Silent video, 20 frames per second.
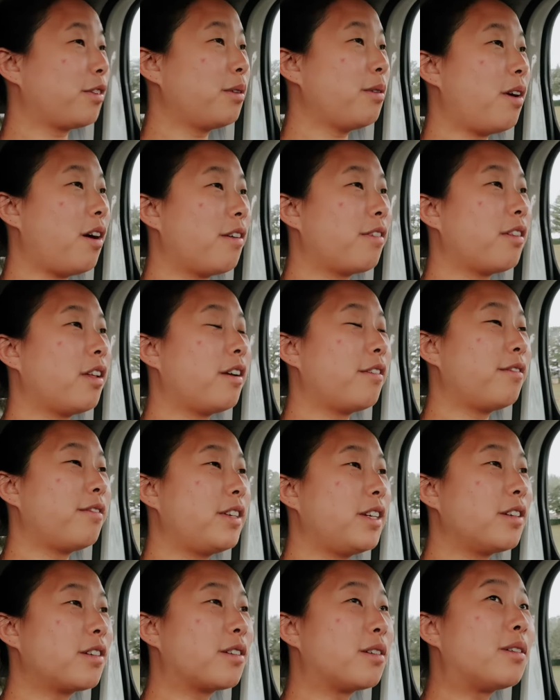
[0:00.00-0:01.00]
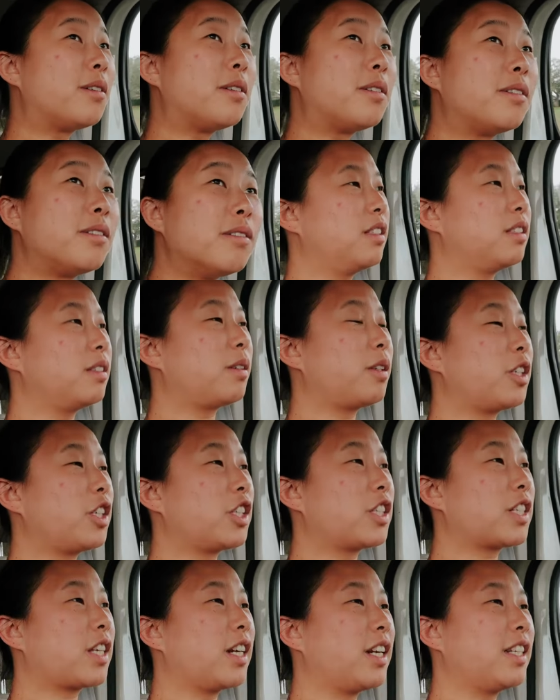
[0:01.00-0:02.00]
flew off that vehicle. We're
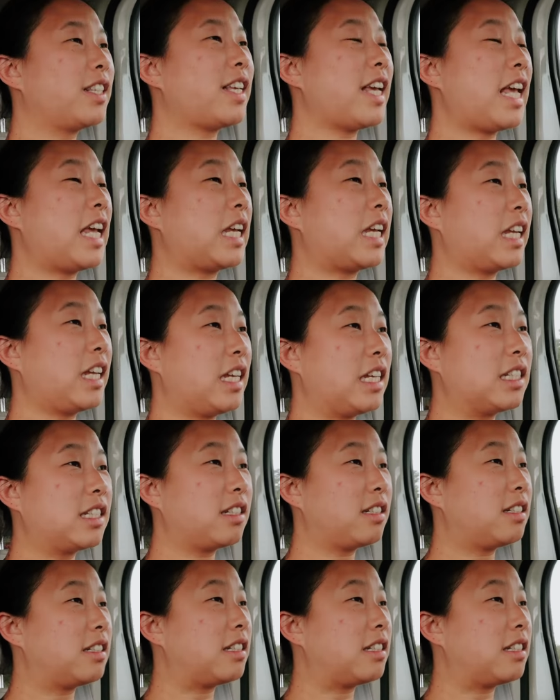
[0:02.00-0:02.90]
just gonna take it easy